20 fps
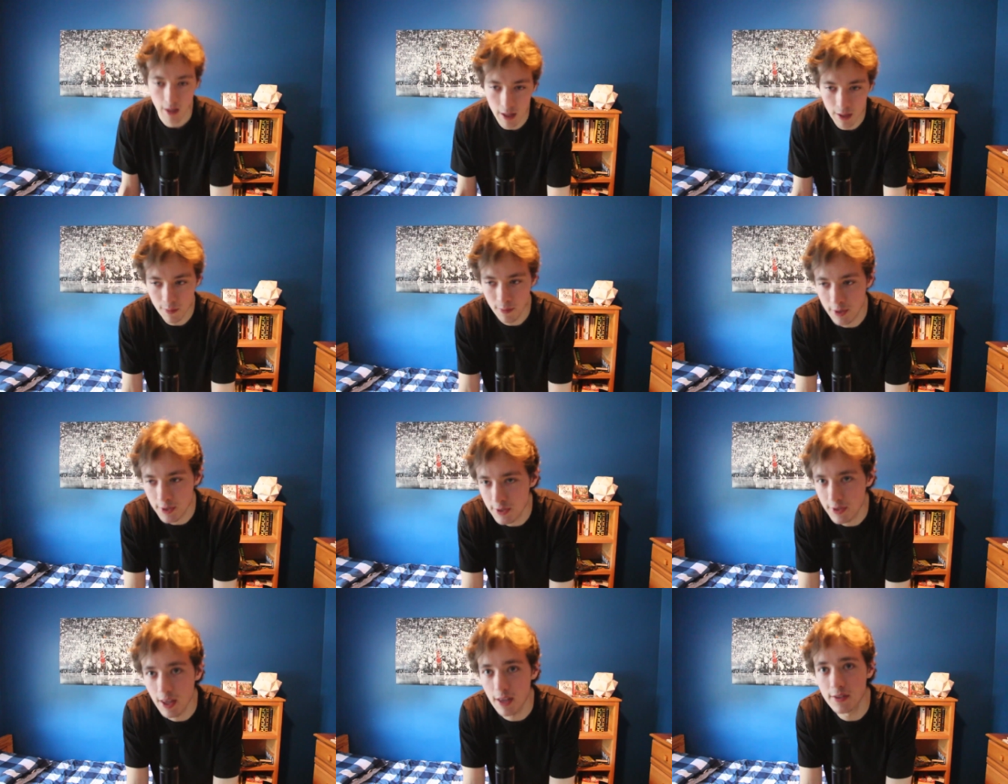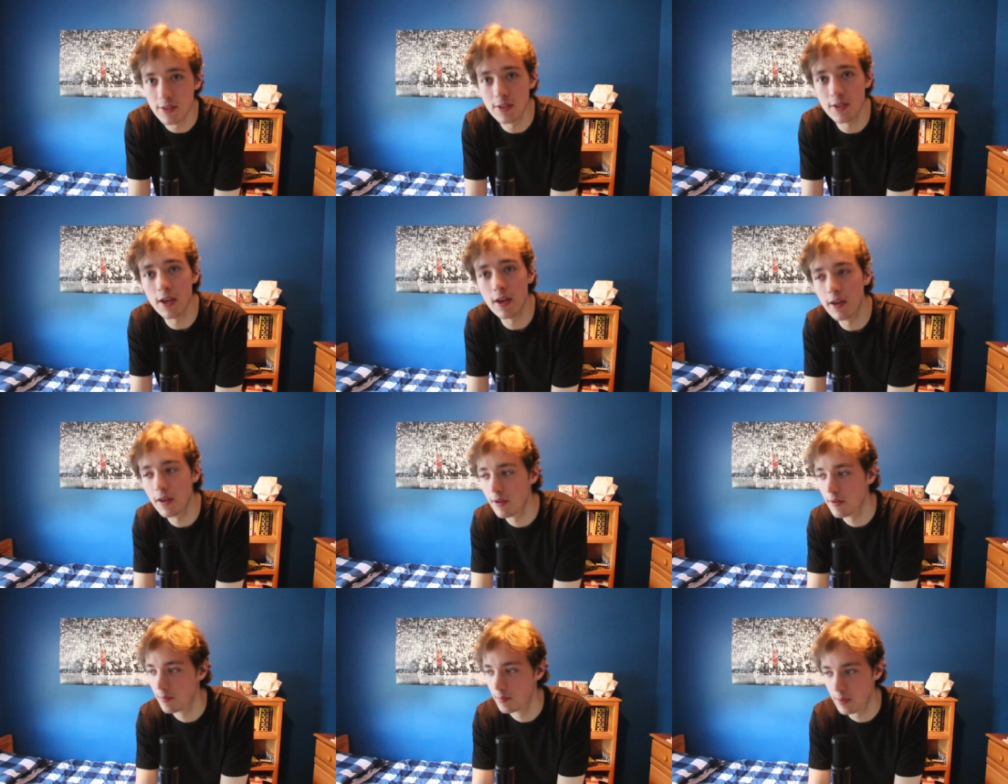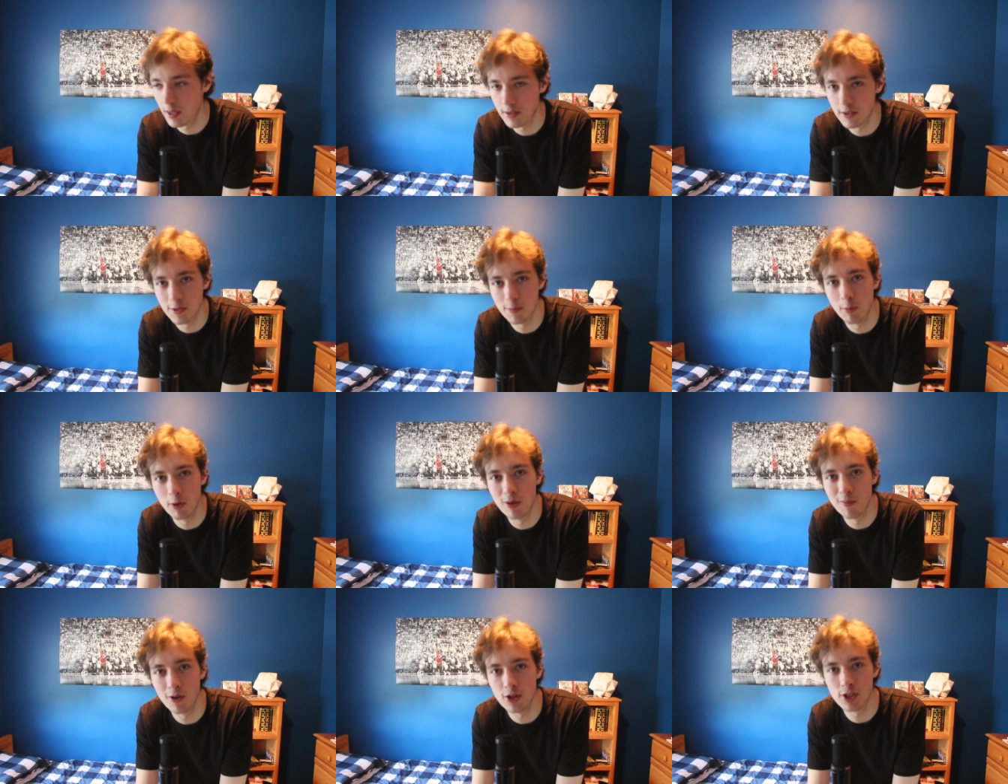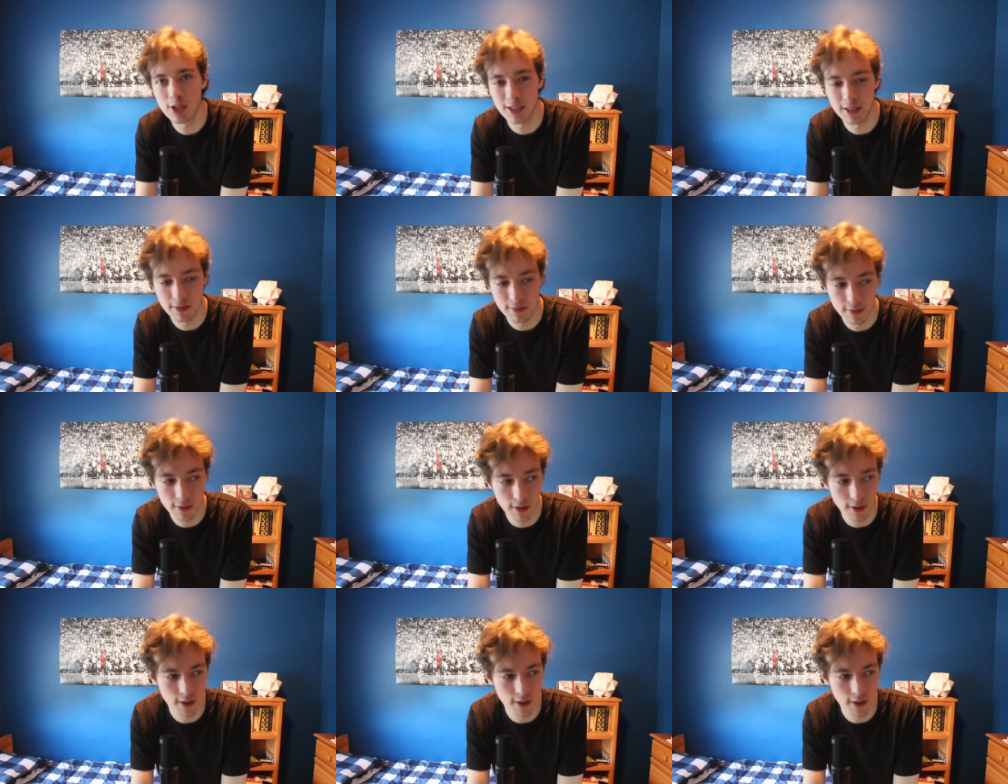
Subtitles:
Anyways, that's pretty much it.